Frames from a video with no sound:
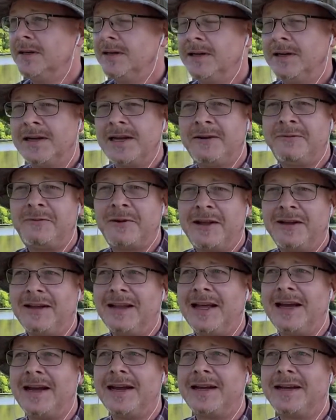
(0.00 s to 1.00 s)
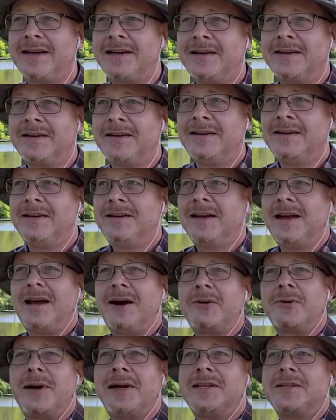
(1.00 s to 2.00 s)
It felt like, how
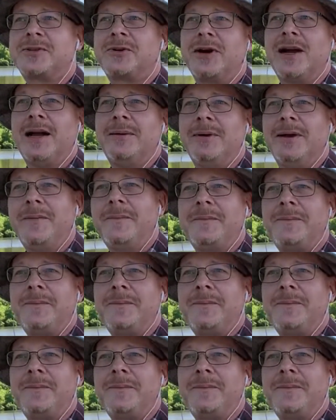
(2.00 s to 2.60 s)
do I describe it?